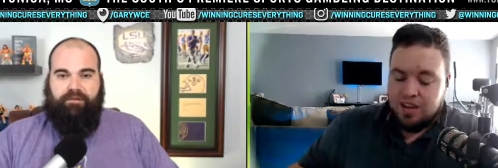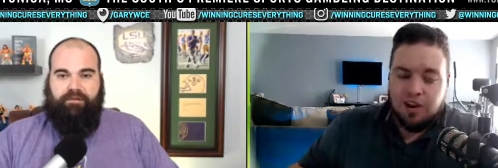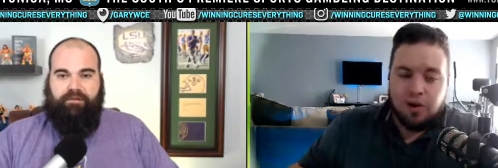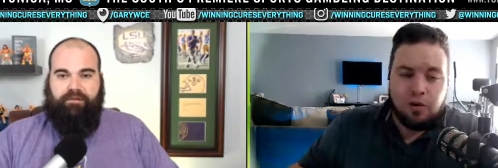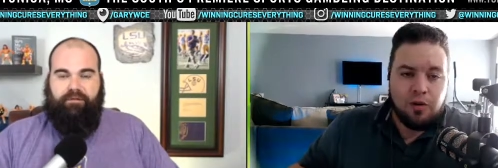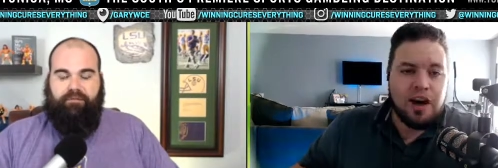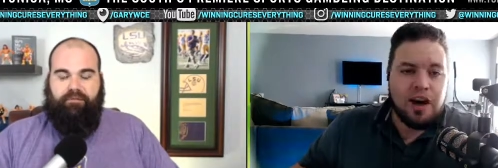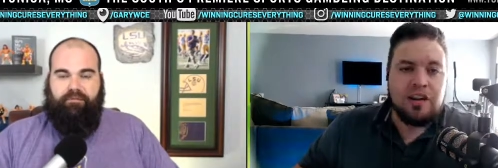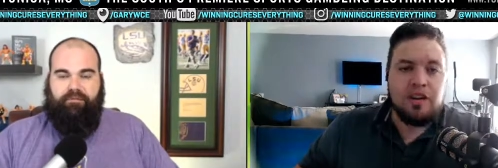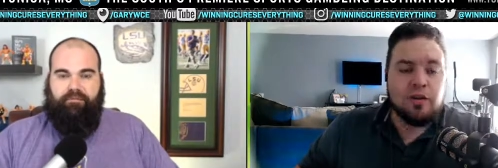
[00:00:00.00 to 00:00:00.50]

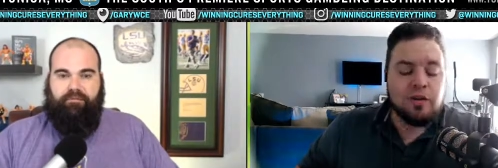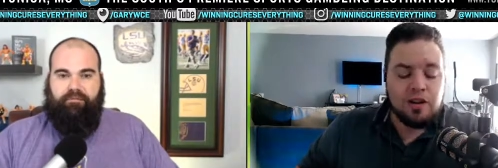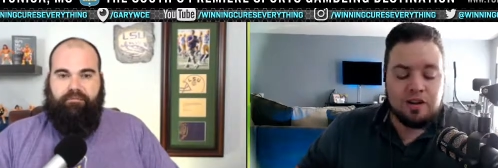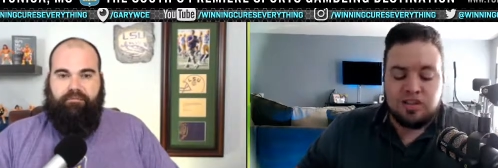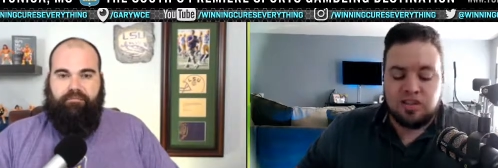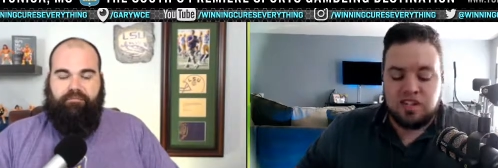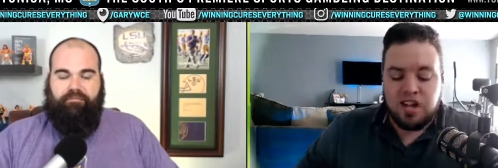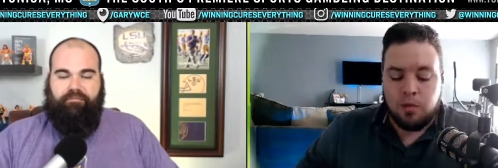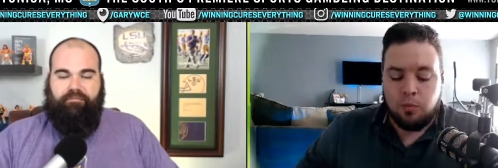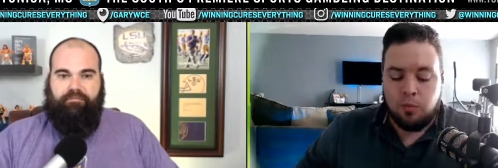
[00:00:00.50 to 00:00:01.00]
Speaker 1: know, I don't
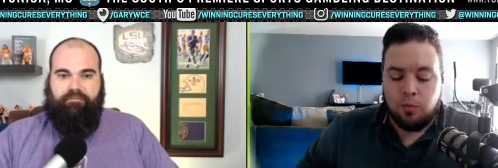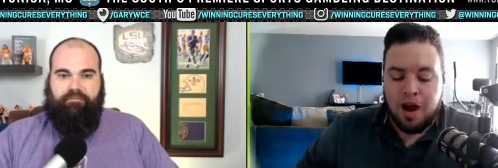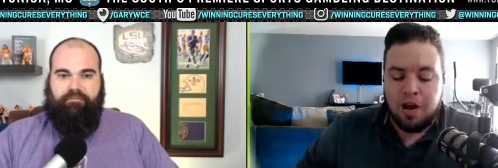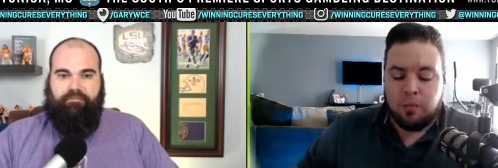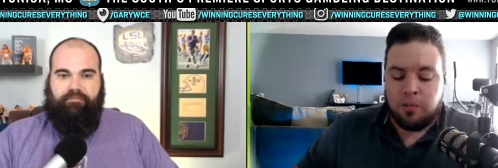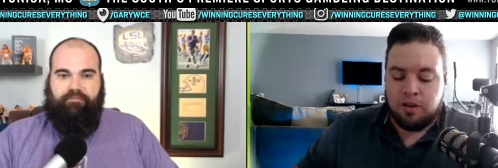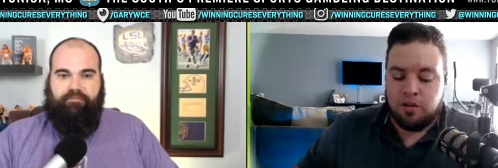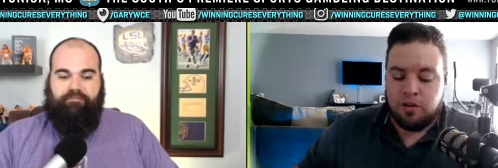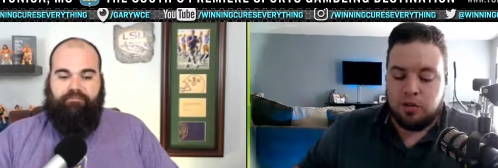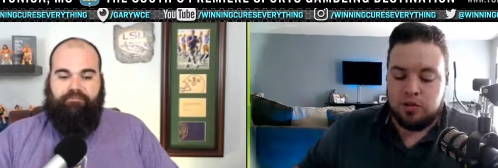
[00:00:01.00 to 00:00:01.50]
understand why
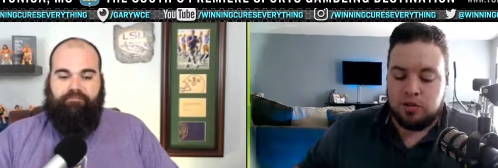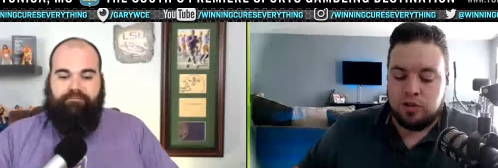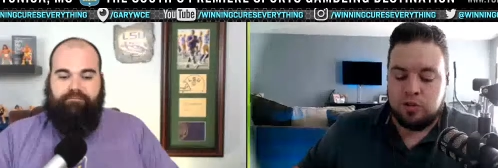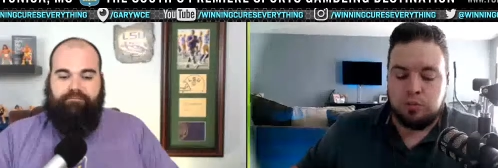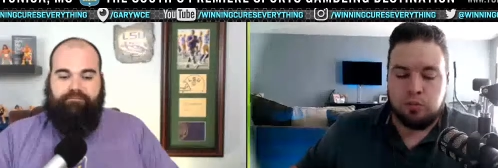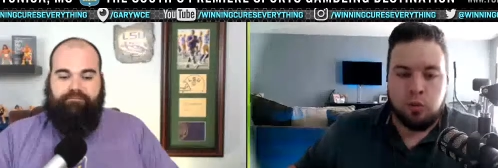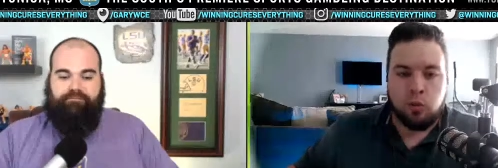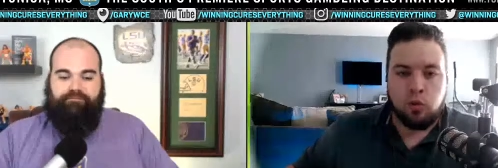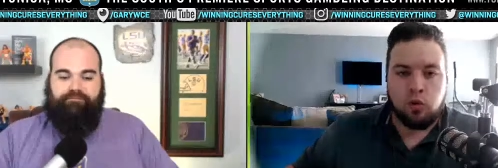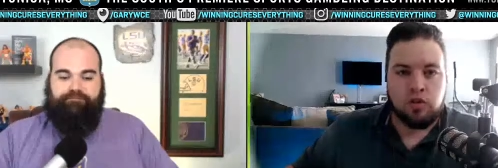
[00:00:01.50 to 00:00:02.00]
we don't do
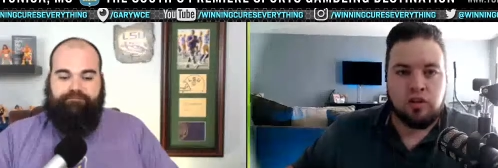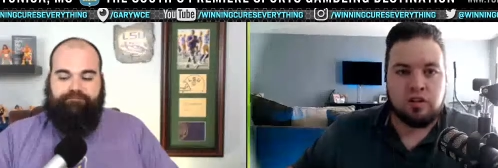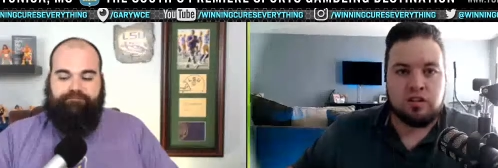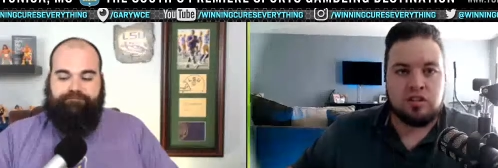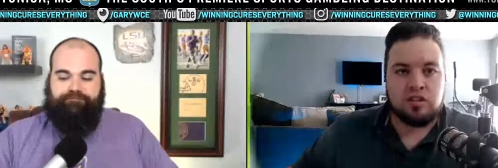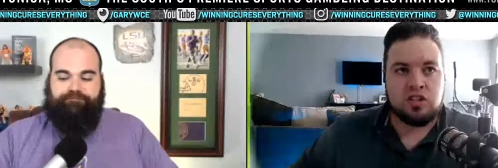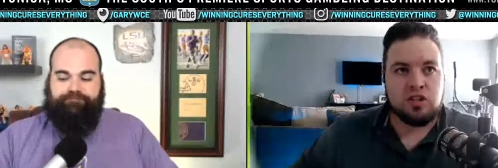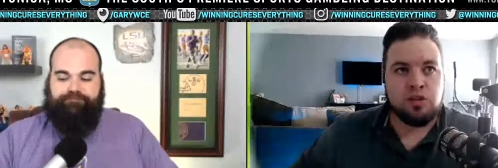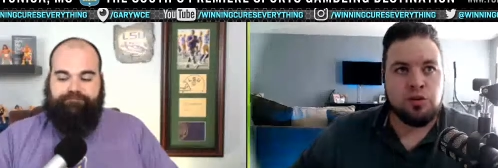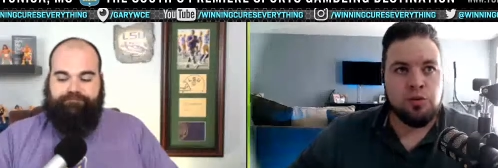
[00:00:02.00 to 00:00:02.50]
more
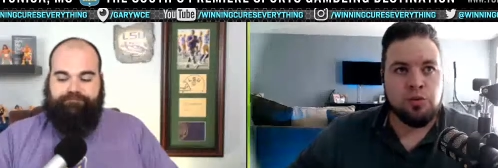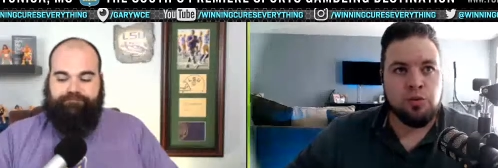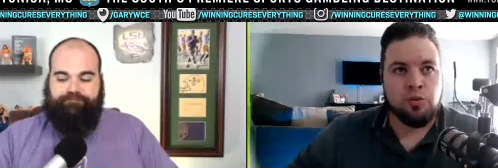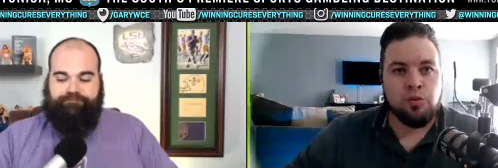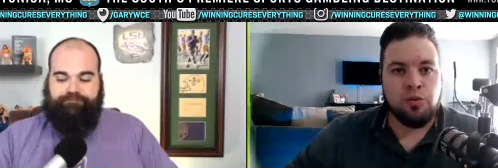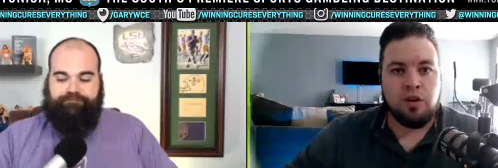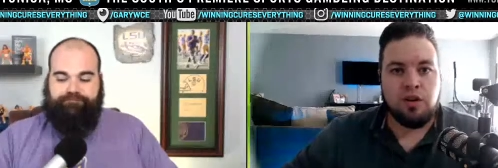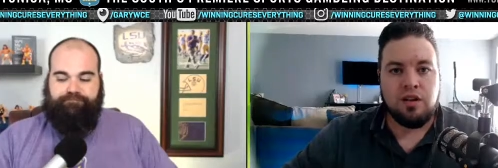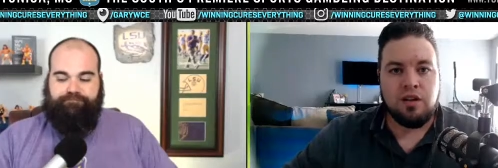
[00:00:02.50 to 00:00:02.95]
to